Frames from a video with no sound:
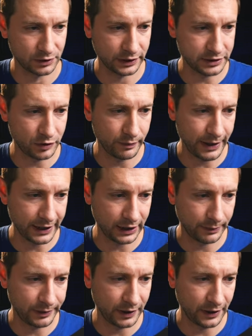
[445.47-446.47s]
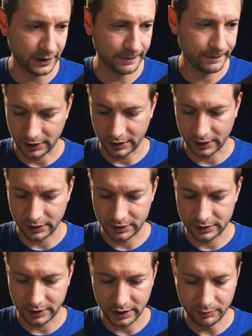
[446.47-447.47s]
So let's go back up here and